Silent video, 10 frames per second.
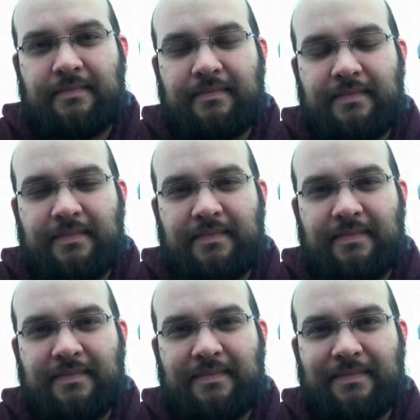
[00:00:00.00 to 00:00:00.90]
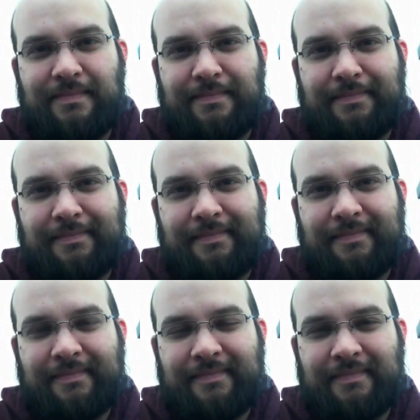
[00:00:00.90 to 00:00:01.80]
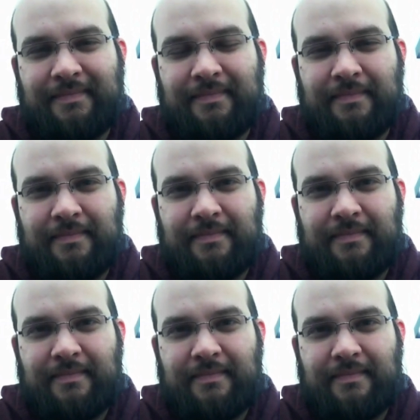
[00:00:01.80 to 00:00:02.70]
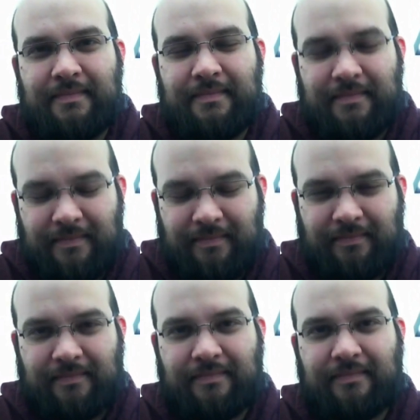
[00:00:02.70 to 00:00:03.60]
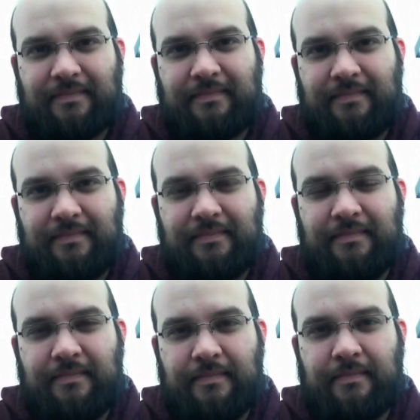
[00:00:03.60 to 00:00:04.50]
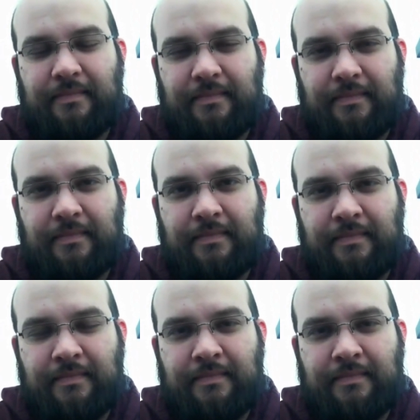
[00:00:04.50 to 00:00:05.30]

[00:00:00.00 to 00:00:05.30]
The person shown says nothing.